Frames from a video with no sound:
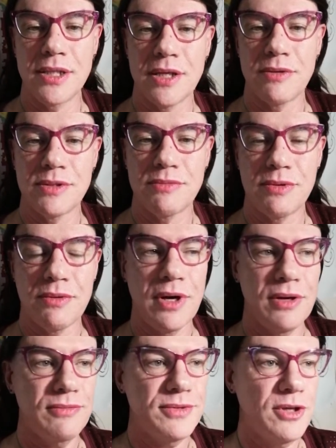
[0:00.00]
He said it was real
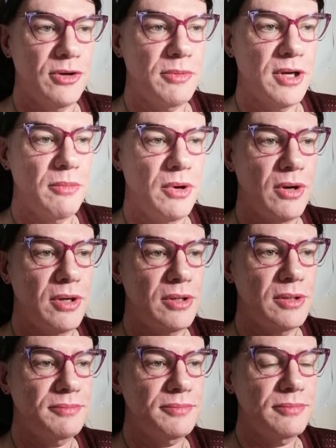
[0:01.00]
kind of Sodom and
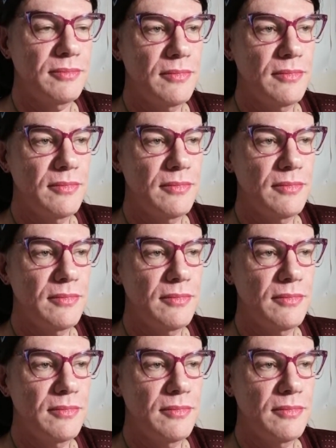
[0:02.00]
Gomorrah, and